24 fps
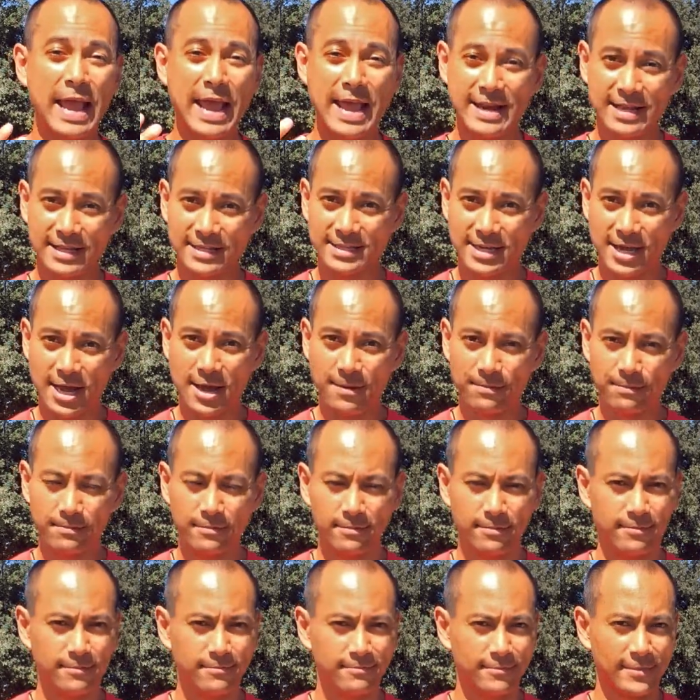anytime,
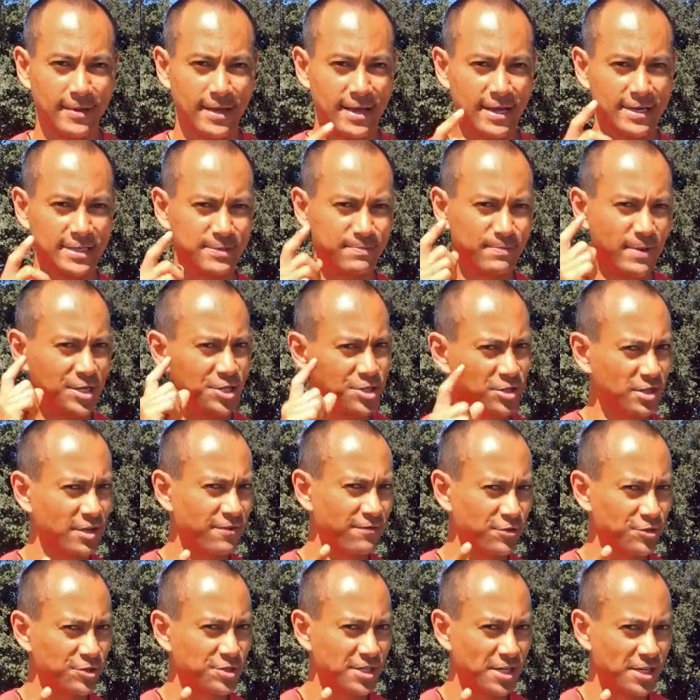especially
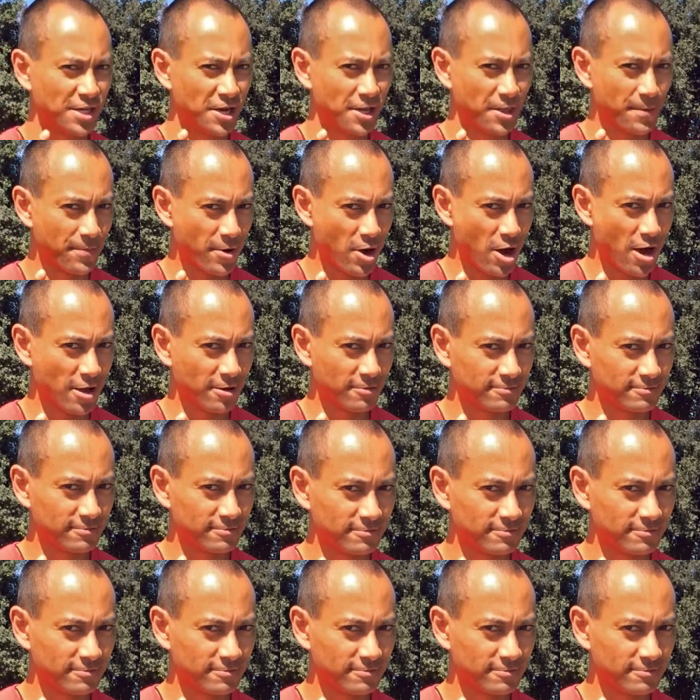if you're sitting on the pot,